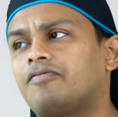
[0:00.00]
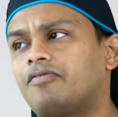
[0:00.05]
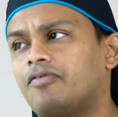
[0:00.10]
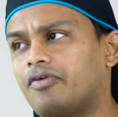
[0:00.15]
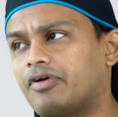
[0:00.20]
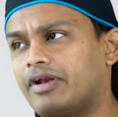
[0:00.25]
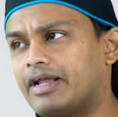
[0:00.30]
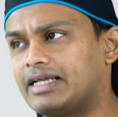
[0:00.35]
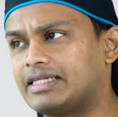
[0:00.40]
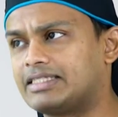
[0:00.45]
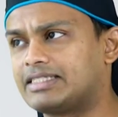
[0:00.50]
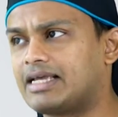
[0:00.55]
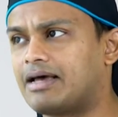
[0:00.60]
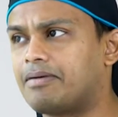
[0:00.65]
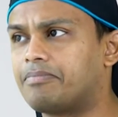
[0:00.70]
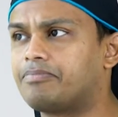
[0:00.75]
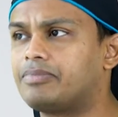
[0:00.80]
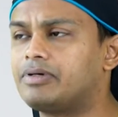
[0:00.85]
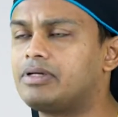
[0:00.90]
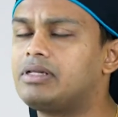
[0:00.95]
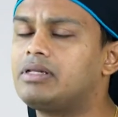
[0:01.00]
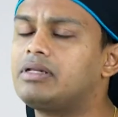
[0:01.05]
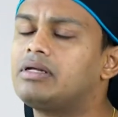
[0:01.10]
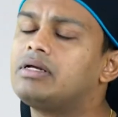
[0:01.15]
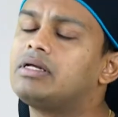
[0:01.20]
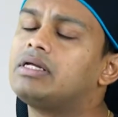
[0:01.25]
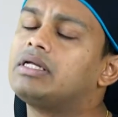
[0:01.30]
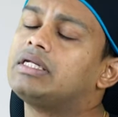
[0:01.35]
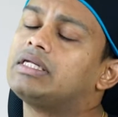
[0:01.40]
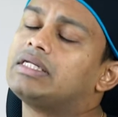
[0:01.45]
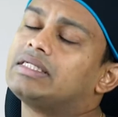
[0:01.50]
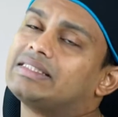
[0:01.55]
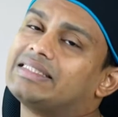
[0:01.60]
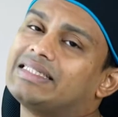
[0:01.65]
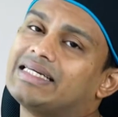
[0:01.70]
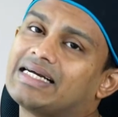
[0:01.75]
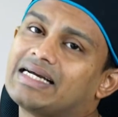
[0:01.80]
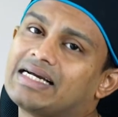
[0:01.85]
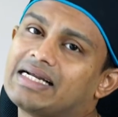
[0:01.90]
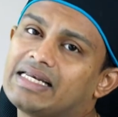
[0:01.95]
For example,
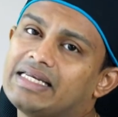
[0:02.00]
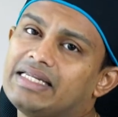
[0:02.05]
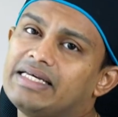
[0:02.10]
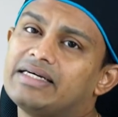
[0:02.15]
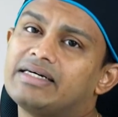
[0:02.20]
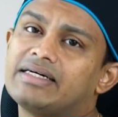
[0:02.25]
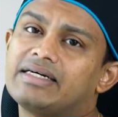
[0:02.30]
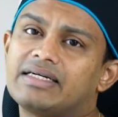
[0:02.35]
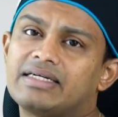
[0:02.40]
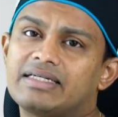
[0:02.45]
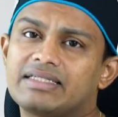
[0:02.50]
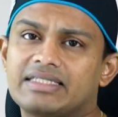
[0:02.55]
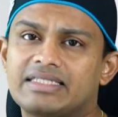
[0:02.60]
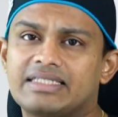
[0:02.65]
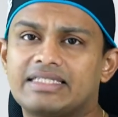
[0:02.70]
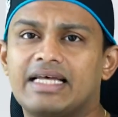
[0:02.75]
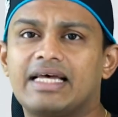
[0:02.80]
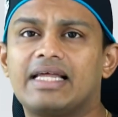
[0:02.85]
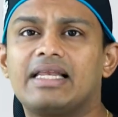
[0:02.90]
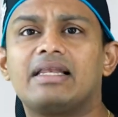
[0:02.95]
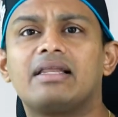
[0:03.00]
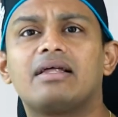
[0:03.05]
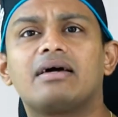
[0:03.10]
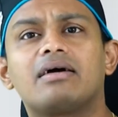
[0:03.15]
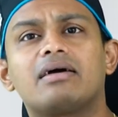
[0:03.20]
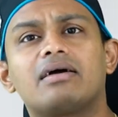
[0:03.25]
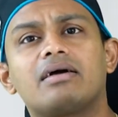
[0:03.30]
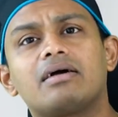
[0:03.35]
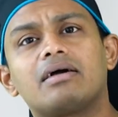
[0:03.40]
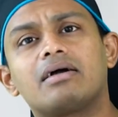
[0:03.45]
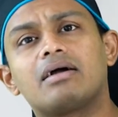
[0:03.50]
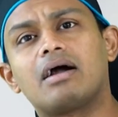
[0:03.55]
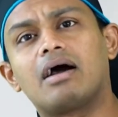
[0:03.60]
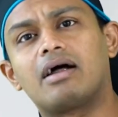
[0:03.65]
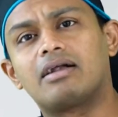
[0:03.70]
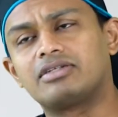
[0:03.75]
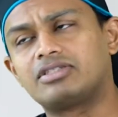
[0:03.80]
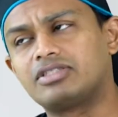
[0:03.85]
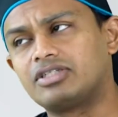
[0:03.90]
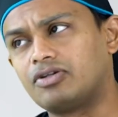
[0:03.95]
the clear cell
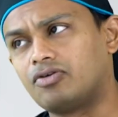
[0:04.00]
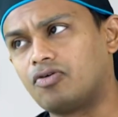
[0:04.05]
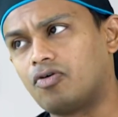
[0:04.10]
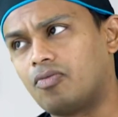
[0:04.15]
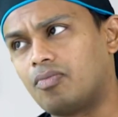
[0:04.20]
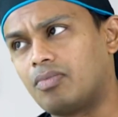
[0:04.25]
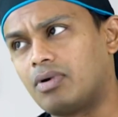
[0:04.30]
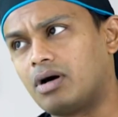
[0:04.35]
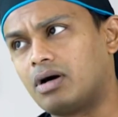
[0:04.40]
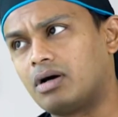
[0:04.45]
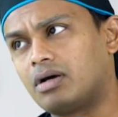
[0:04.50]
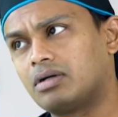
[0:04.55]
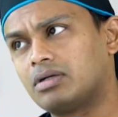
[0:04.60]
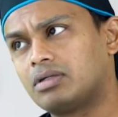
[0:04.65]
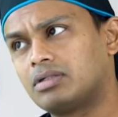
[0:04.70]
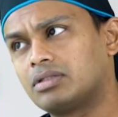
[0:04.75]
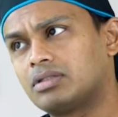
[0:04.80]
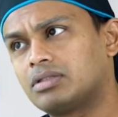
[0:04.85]
carcinoma,